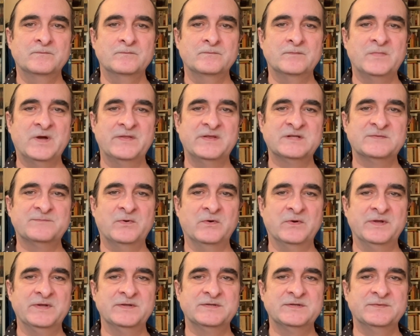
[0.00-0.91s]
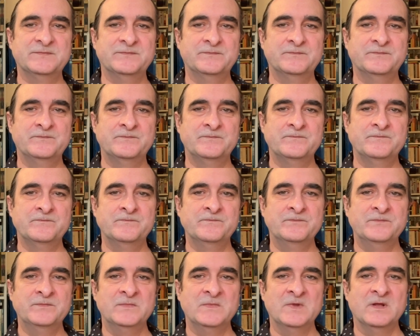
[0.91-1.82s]
By this point,
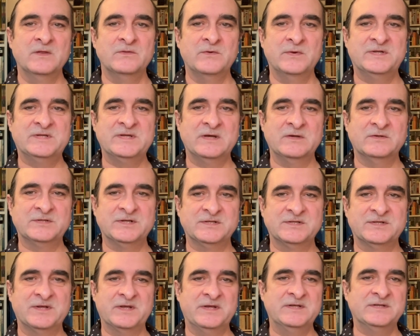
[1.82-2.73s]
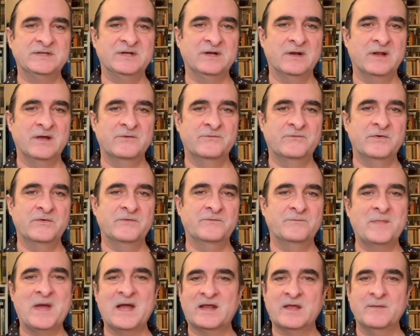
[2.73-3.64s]
though he tells us he's in love with
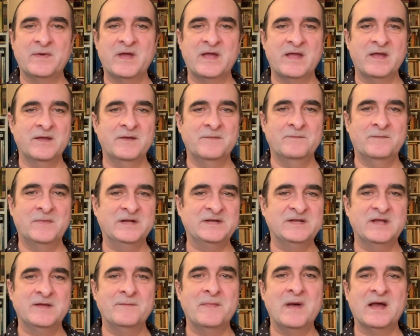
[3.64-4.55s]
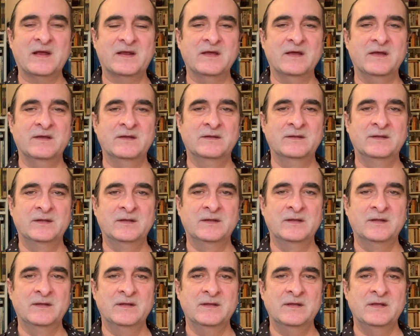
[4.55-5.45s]
Macabea, my dear Maca,
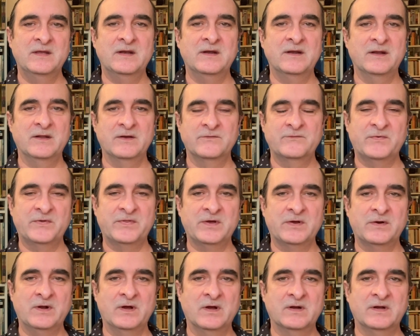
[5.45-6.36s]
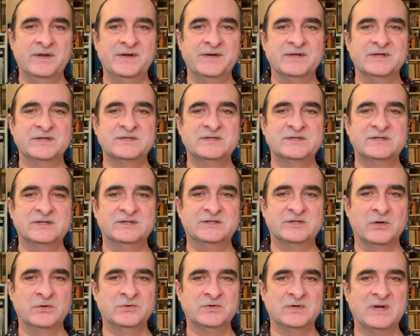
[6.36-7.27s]
in love with her ugliness and
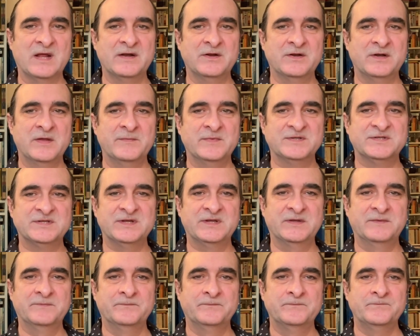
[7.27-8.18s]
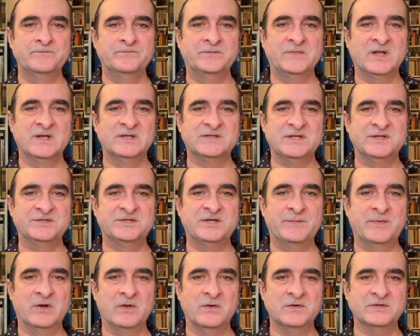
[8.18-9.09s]
total anonymity, since she
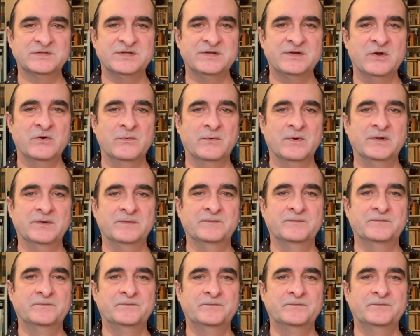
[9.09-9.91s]
belongs to no one.